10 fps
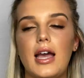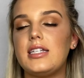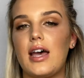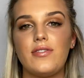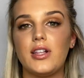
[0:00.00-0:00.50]
I
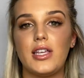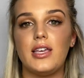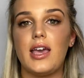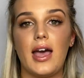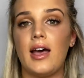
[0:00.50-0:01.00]
definitely
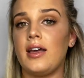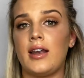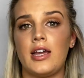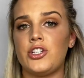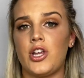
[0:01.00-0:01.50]
get a
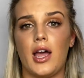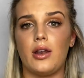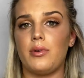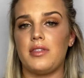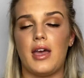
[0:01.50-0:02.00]
nice
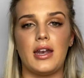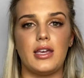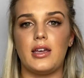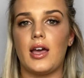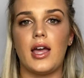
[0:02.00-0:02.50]
shine with
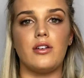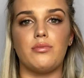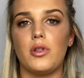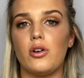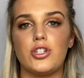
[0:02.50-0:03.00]
any kind
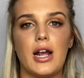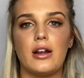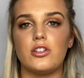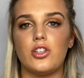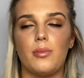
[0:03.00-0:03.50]
of blow
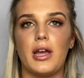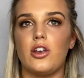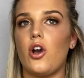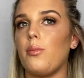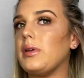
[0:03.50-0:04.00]
dryer, so by
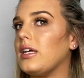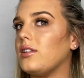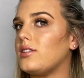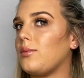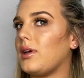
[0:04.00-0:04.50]
no
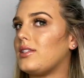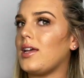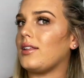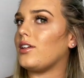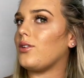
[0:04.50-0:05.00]
means am I
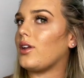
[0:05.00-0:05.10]
saying that you